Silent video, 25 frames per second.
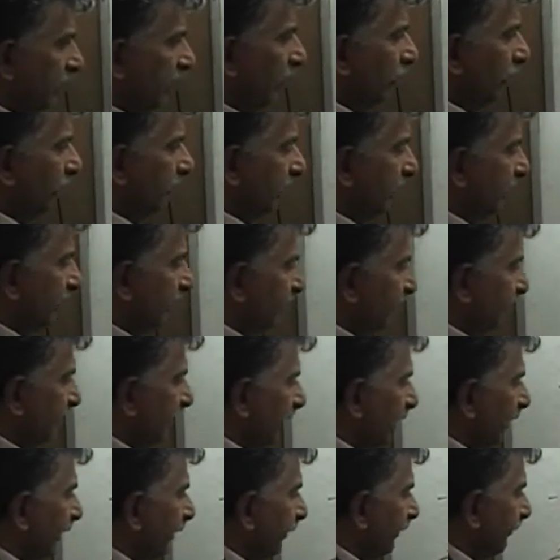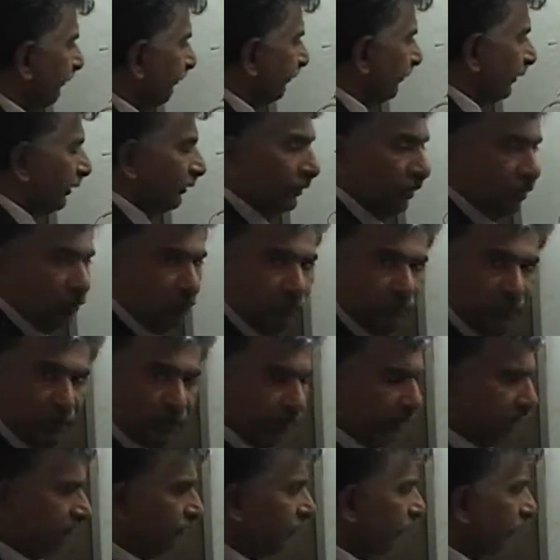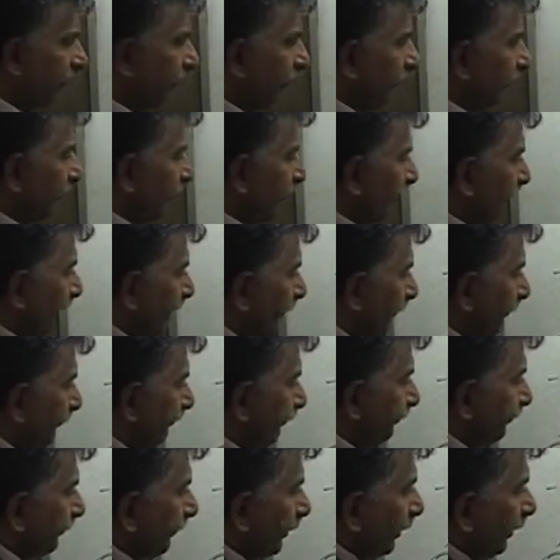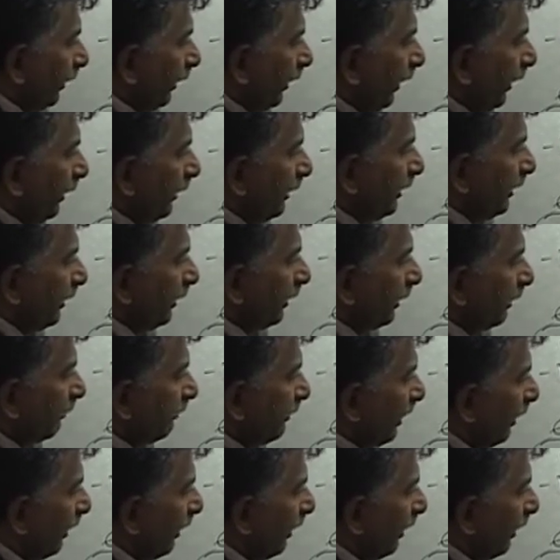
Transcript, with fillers: out, but that's not it. You have to pay attention. And here we